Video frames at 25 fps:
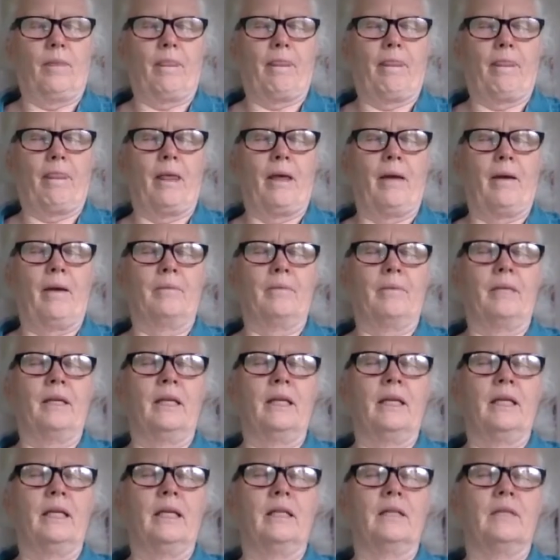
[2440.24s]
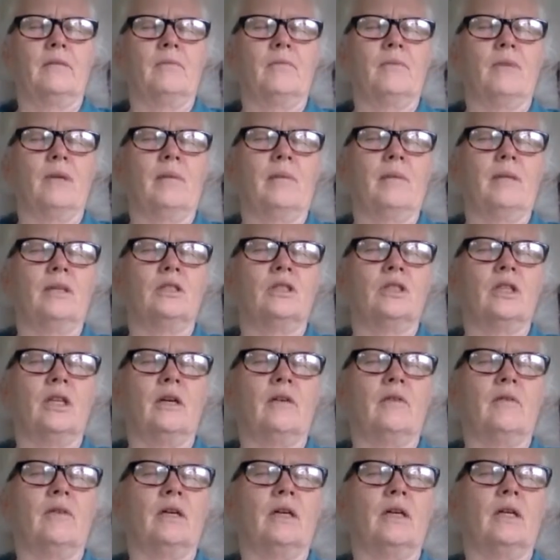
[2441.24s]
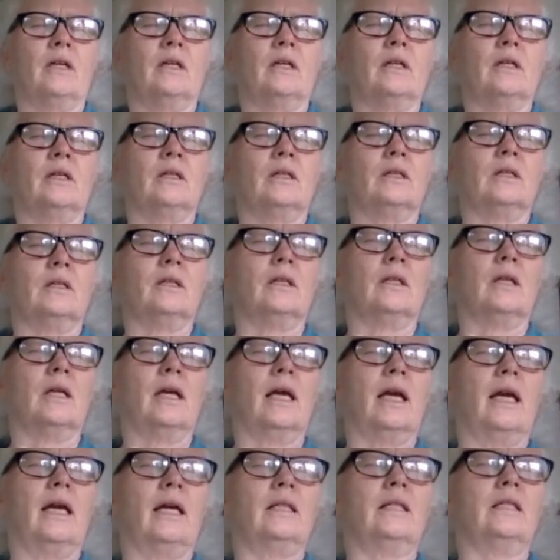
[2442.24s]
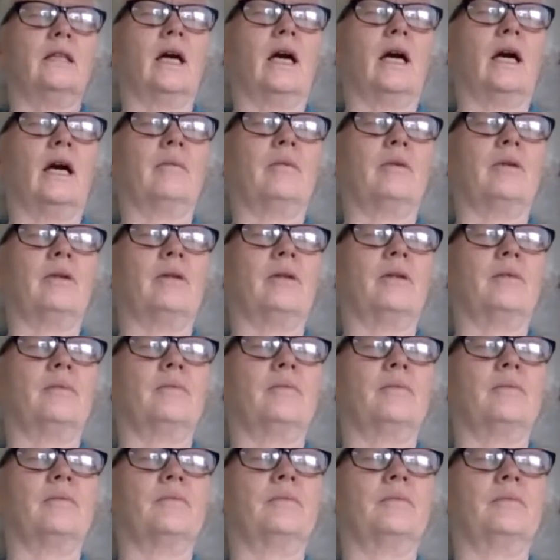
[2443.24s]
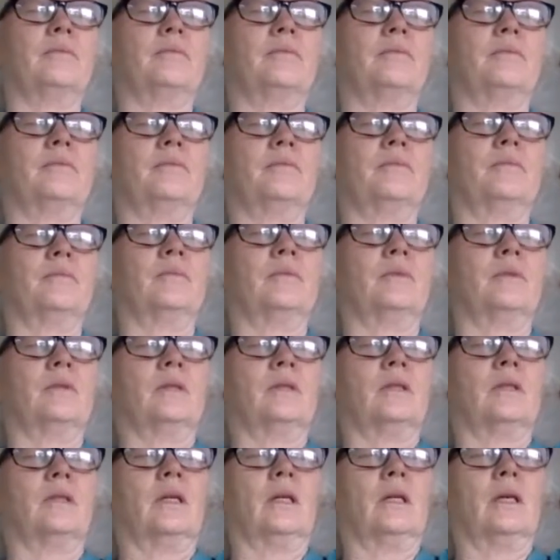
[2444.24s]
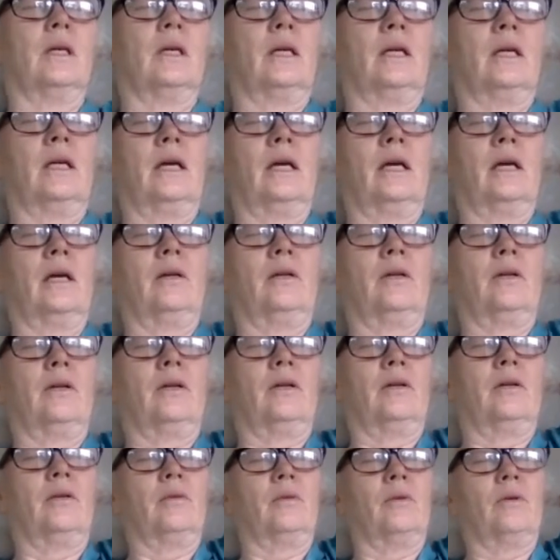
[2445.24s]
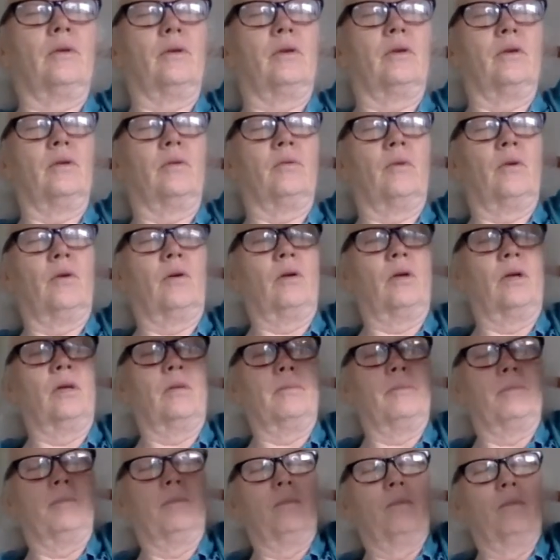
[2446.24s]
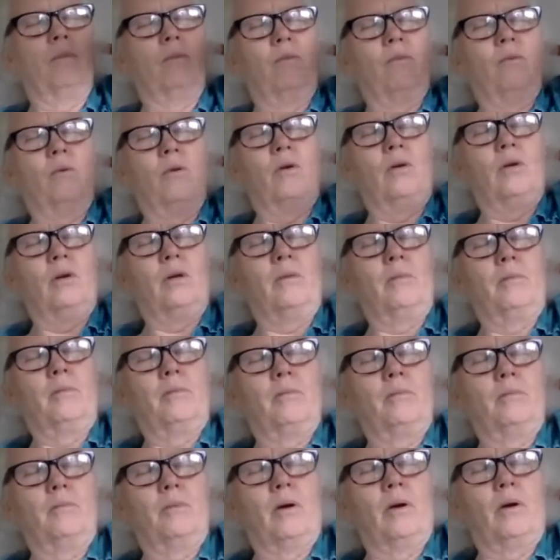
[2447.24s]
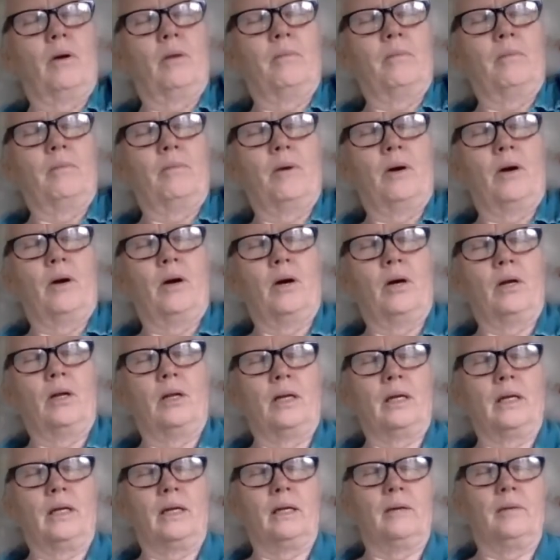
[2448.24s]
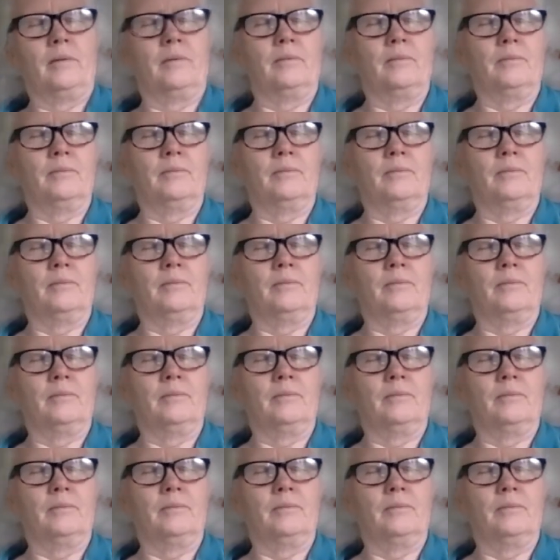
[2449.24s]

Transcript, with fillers: I'm getting an image of a egg timer mm -hmm. and how you could you could roll up roll up a, a ball like a